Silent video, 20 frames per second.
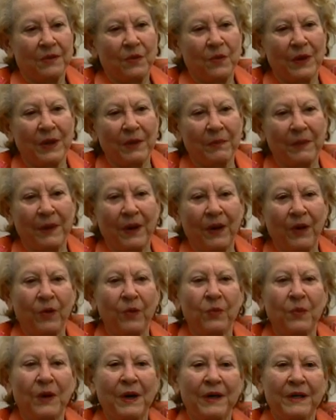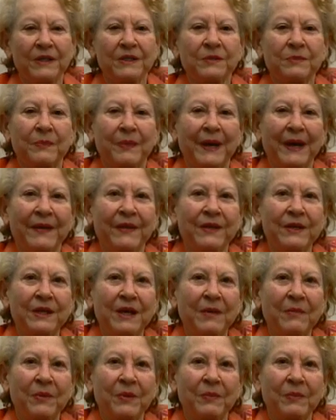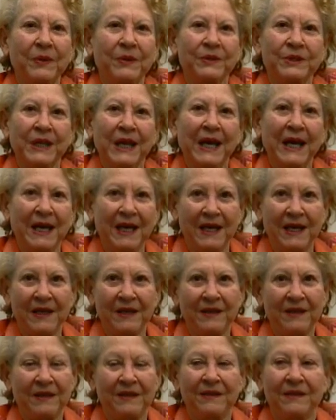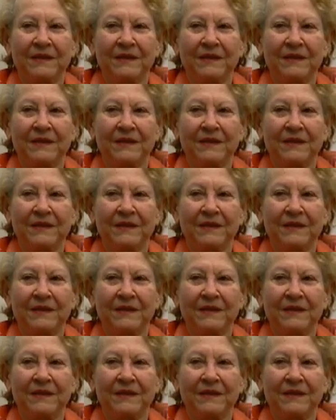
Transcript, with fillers: where Paul was by the number, because I had